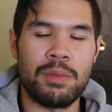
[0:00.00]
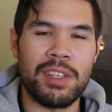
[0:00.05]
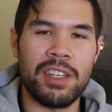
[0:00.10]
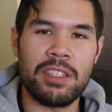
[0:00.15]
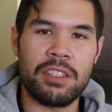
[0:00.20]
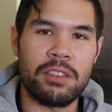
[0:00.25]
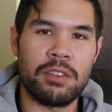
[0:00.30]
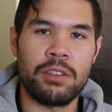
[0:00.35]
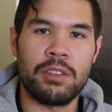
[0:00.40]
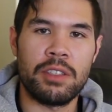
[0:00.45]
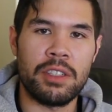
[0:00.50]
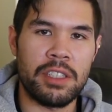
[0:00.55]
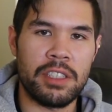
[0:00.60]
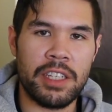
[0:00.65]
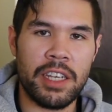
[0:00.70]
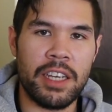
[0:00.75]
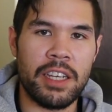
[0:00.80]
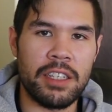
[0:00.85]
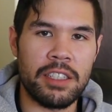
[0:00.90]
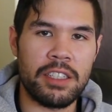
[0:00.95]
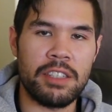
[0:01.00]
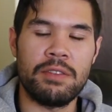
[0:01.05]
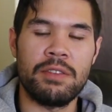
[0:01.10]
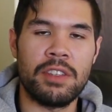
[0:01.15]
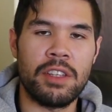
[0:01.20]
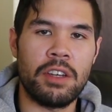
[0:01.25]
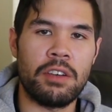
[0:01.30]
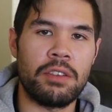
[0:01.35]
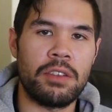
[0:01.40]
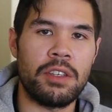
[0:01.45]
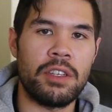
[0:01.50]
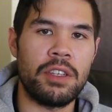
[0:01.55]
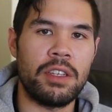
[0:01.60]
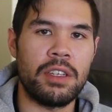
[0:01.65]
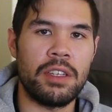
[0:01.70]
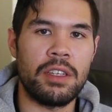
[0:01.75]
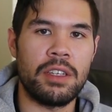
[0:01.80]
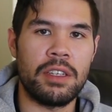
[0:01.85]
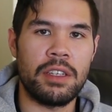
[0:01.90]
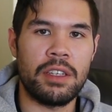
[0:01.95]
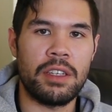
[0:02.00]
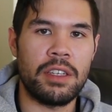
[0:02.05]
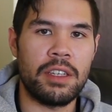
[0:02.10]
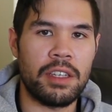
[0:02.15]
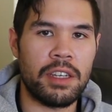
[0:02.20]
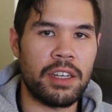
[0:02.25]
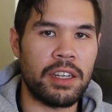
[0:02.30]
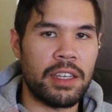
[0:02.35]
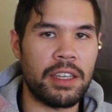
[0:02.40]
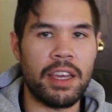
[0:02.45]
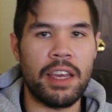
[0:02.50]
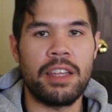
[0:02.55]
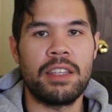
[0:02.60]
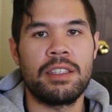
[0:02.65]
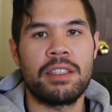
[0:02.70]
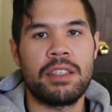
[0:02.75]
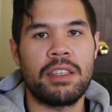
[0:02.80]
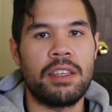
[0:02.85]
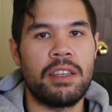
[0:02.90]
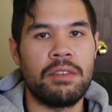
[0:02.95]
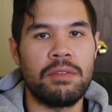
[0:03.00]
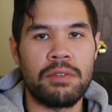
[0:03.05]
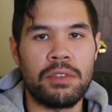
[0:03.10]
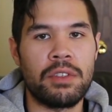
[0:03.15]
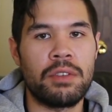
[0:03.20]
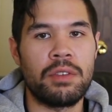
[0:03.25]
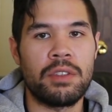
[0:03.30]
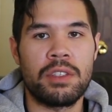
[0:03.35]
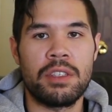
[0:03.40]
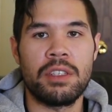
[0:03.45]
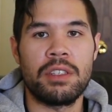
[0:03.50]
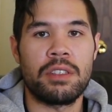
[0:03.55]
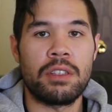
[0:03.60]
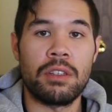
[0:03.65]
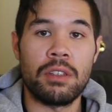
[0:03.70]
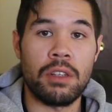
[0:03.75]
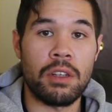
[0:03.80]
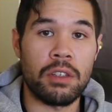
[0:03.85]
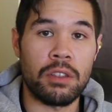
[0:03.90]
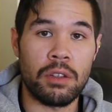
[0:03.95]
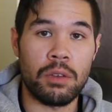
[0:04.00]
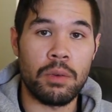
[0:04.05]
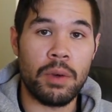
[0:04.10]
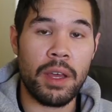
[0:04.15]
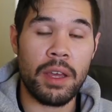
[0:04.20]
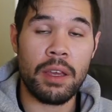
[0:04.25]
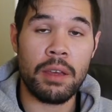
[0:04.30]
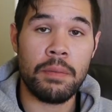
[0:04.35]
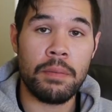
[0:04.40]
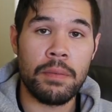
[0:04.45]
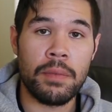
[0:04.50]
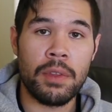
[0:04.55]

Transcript: He doesn't really change, even though he kind of gains influences along the way.